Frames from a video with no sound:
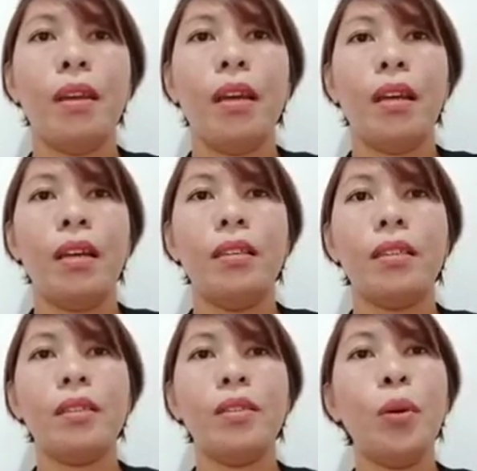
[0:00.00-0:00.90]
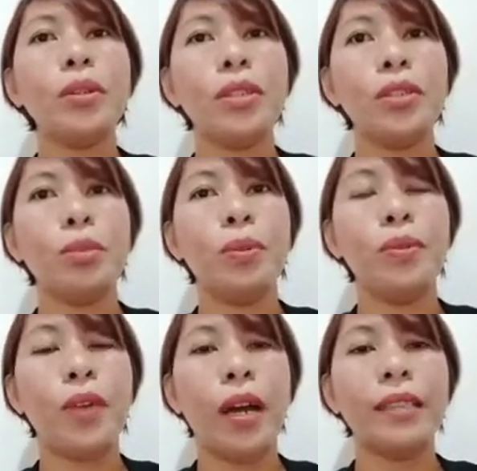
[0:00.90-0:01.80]
Its goals are to
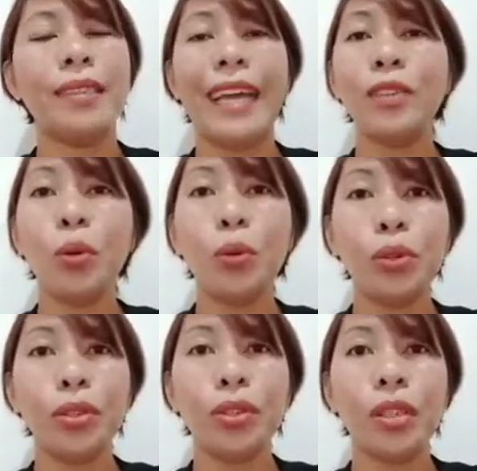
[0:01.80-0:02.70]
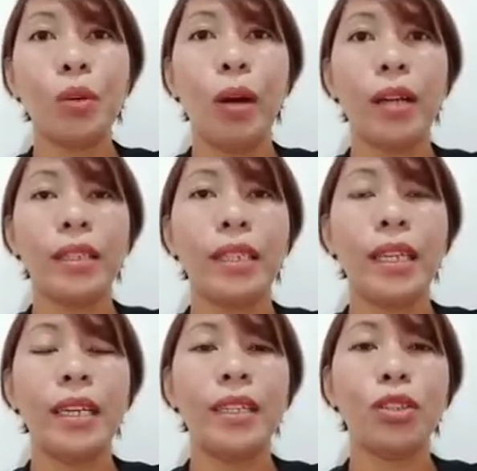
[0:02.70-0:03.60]
provide landowners
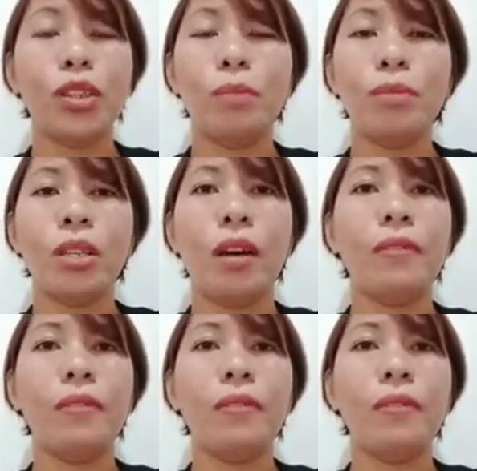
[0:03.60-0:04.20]
equality in terms of